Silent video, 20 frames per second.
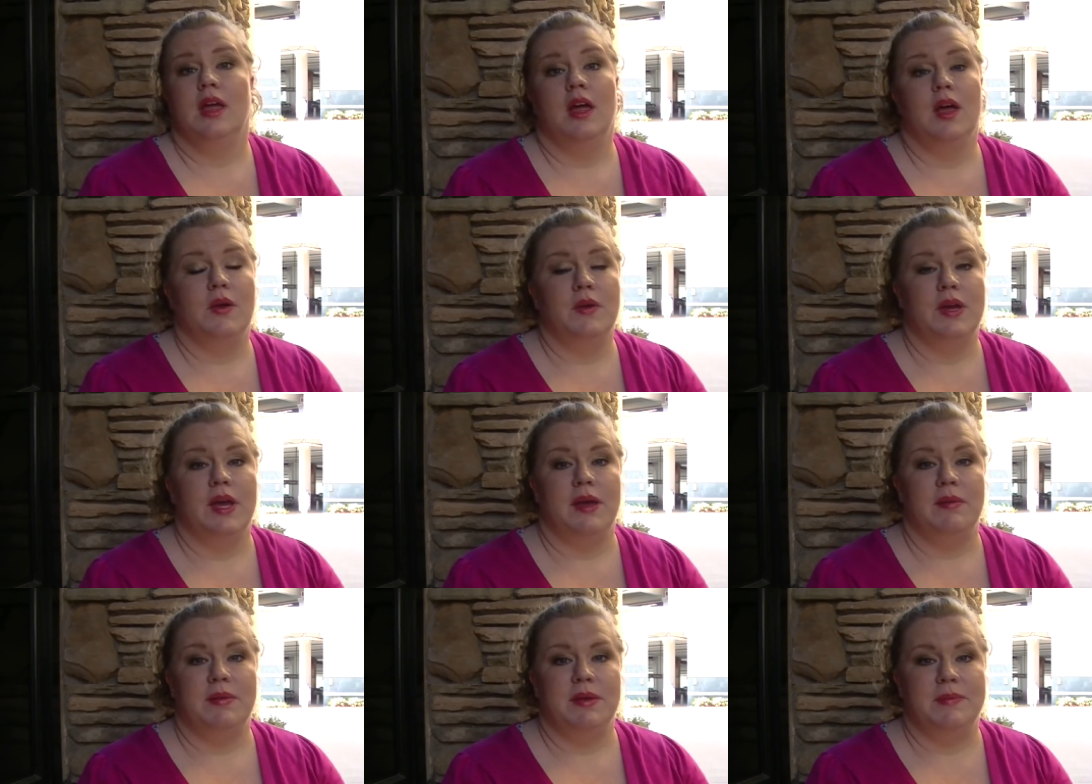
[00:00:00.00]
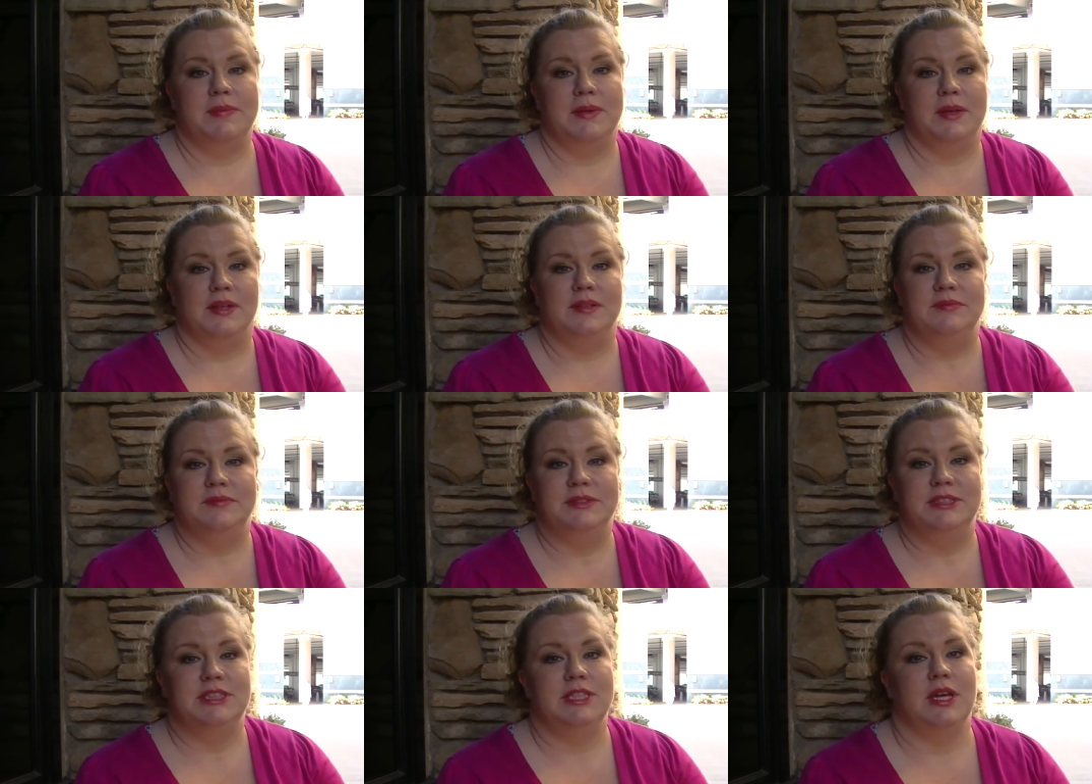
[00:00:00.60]
okay, people.
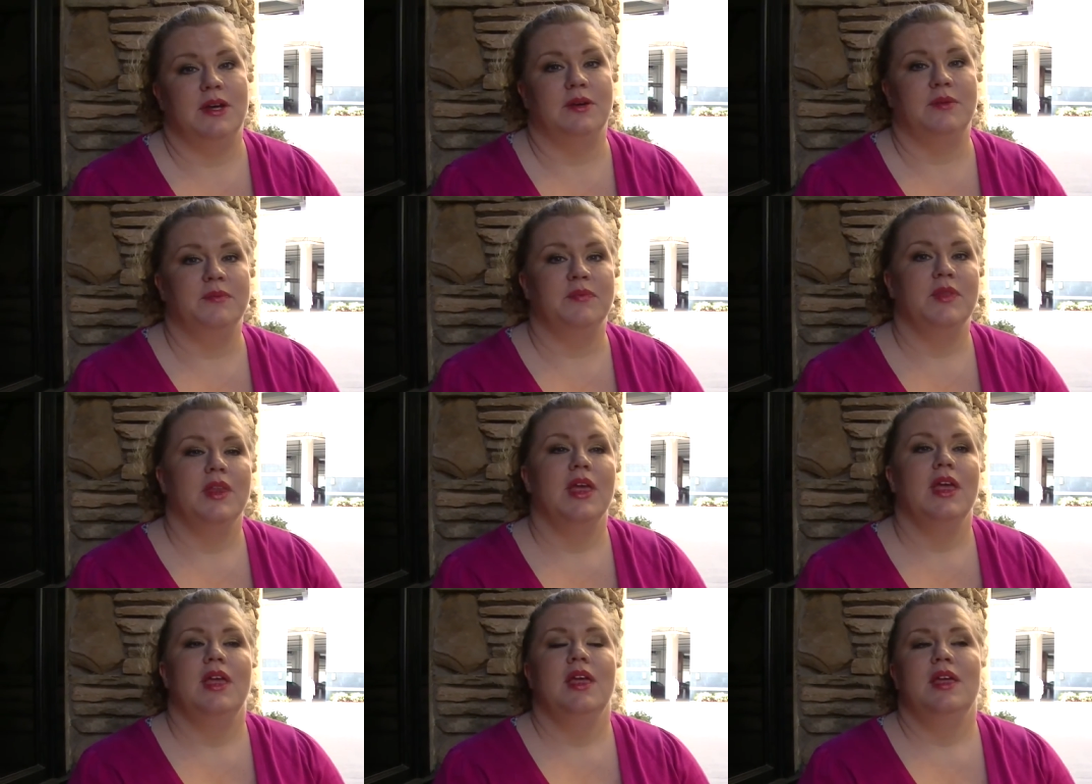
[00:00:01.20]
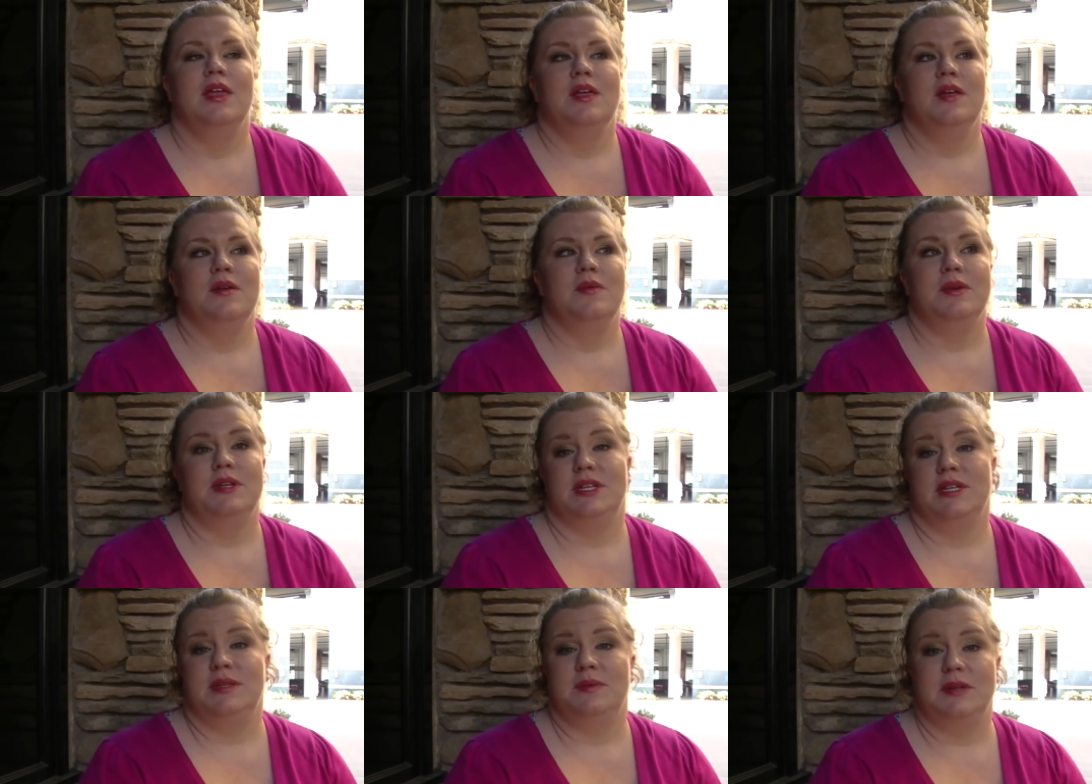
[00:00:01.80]
So
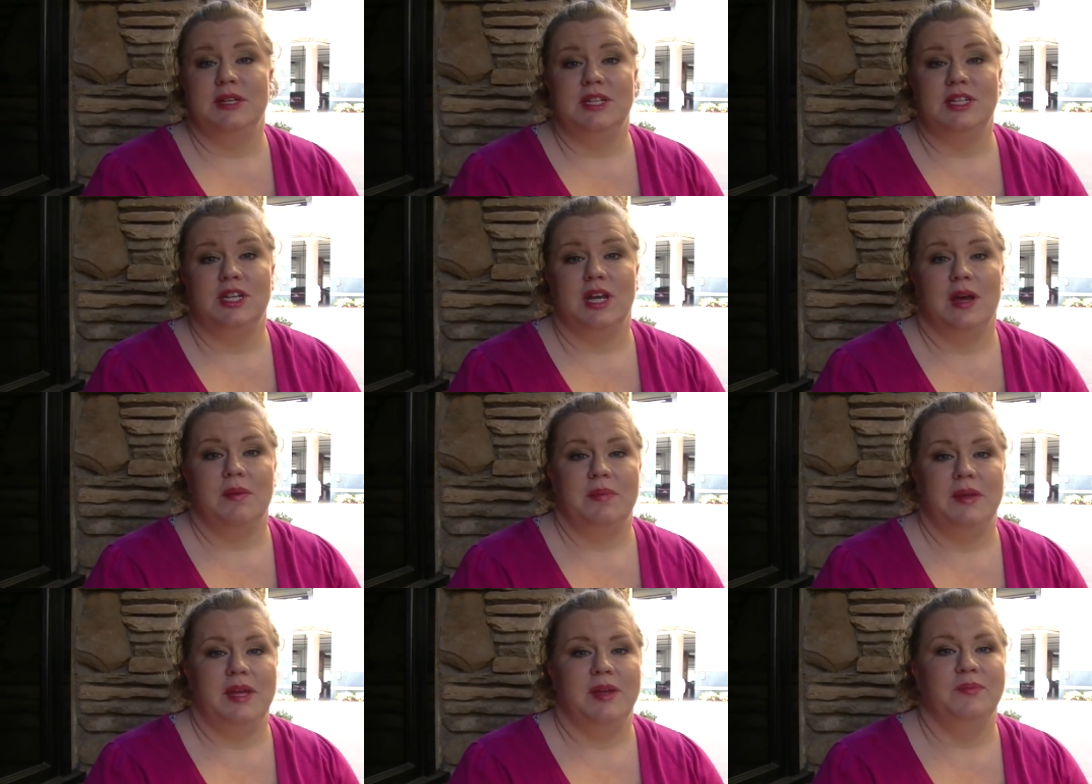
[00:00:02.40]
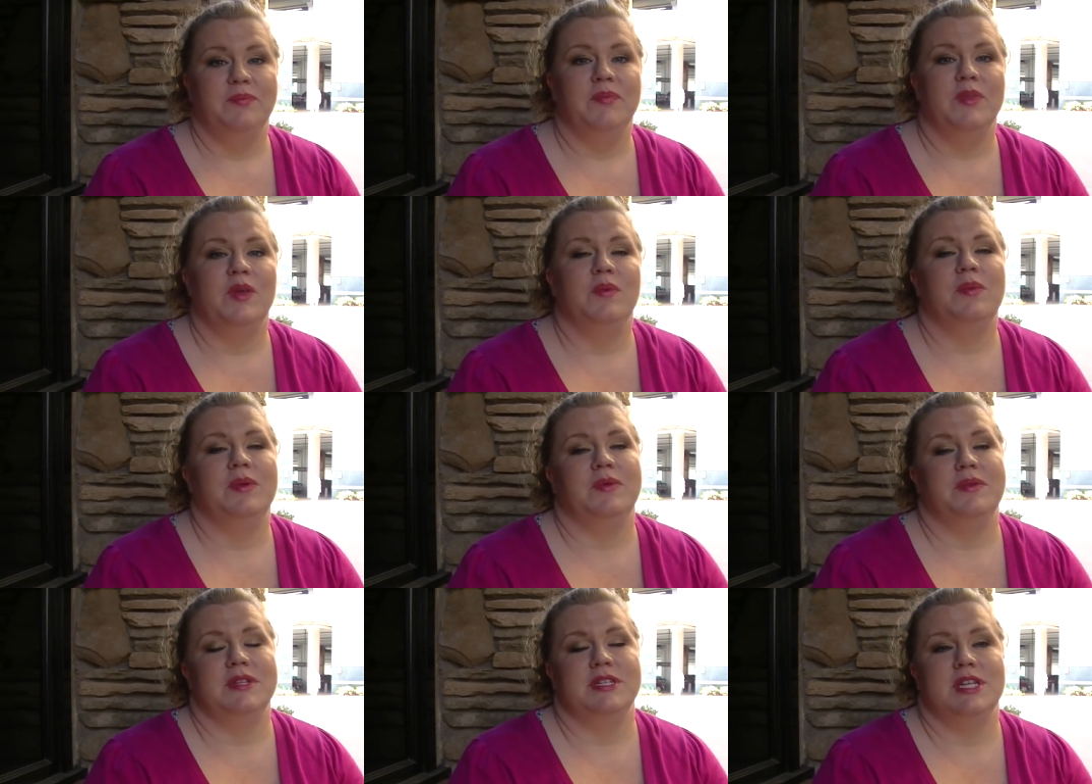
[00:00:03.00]
we just went shopping.
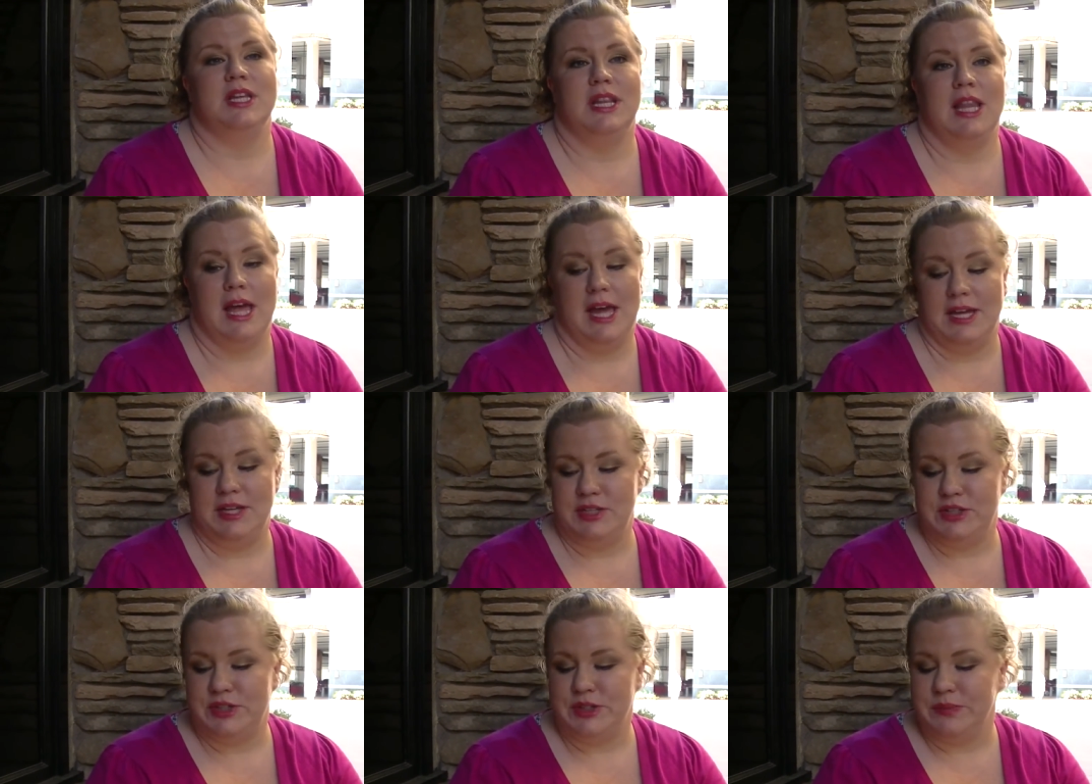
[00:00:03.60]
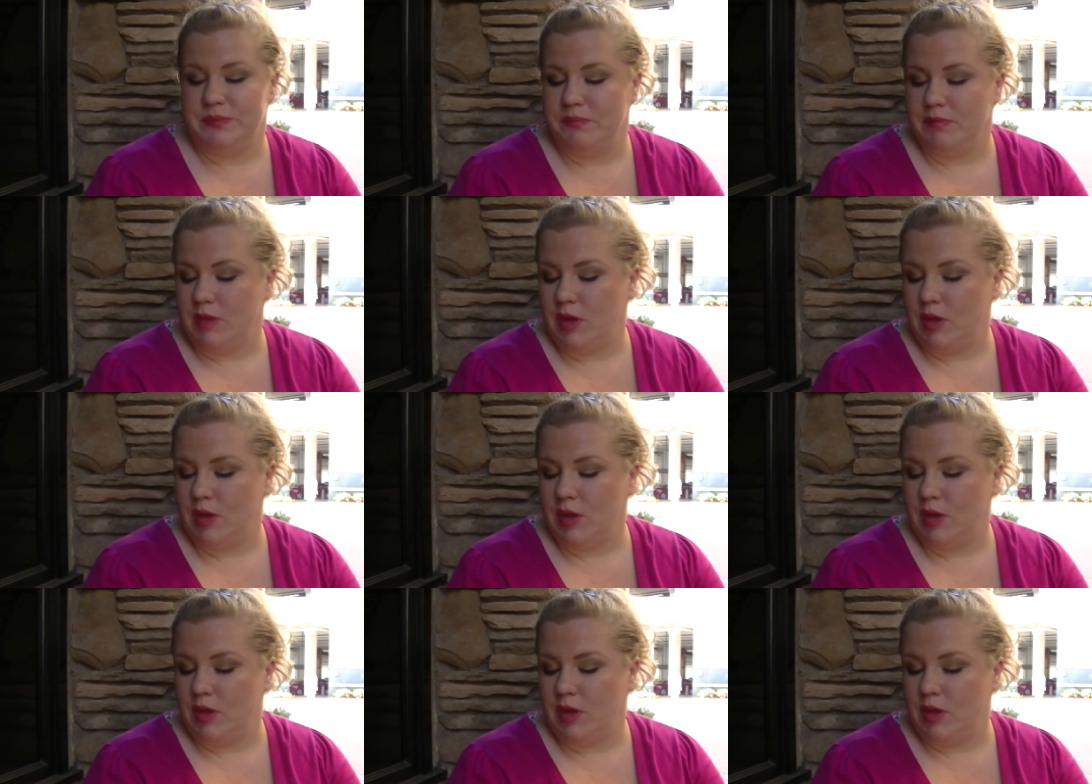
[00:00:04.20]
We went to Lush.